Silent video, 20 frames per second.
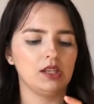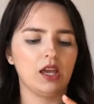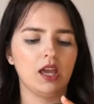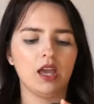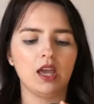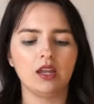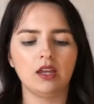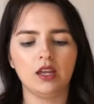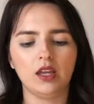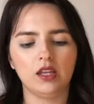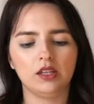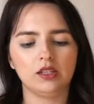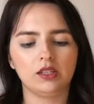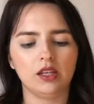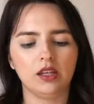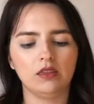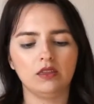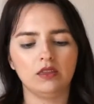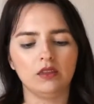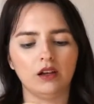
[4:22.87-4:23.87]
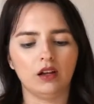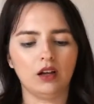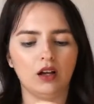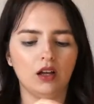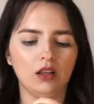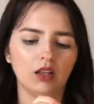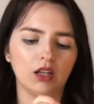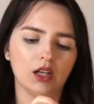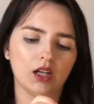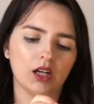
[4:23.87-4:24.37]
and it's in the
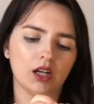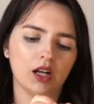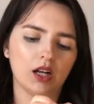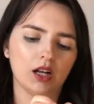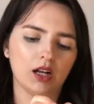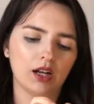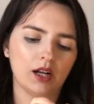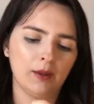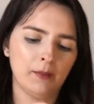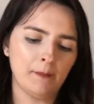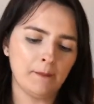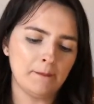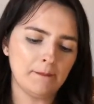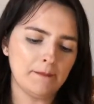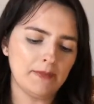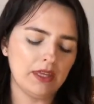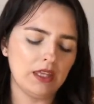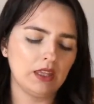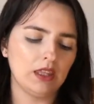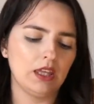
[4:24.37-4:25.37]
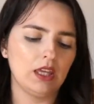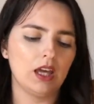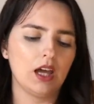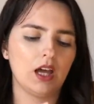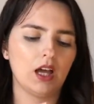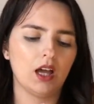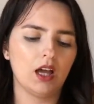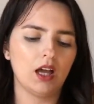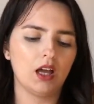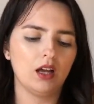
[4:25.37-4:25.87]
color
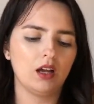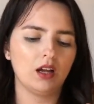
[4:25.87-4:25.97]
Camellia.